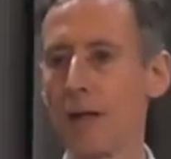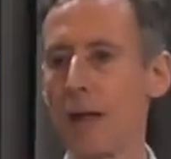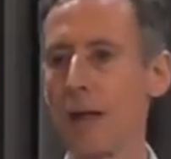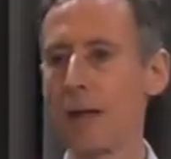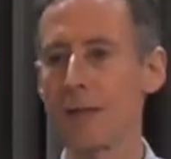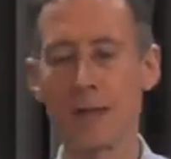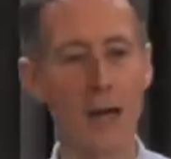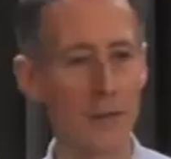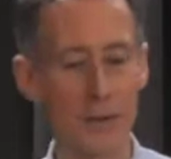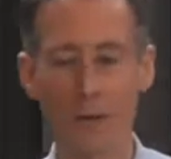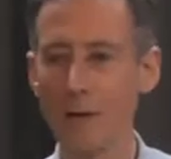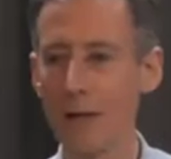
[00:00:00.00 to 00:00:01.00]

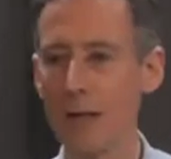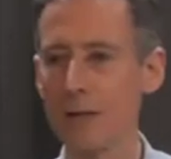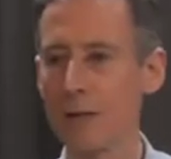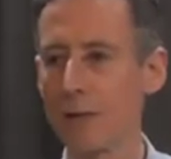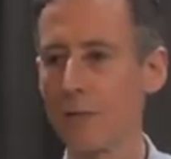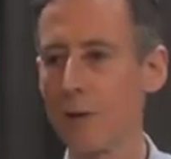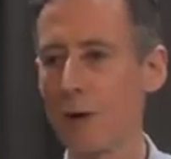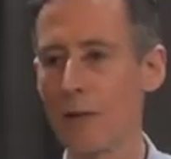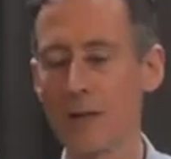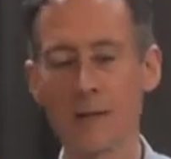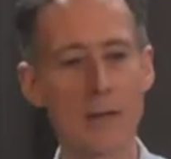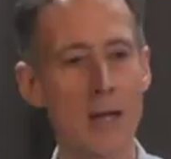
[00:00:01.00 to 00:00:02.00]
South Koreans, and a few
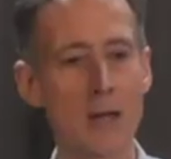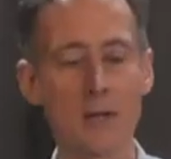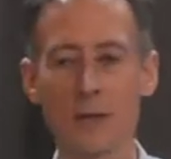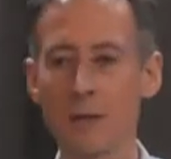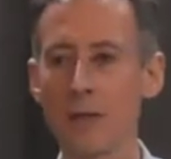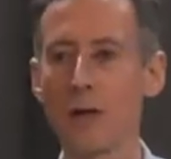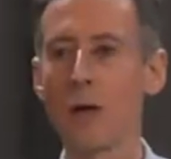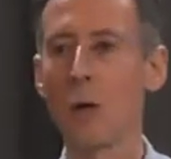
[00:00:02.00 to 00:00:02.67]
other nations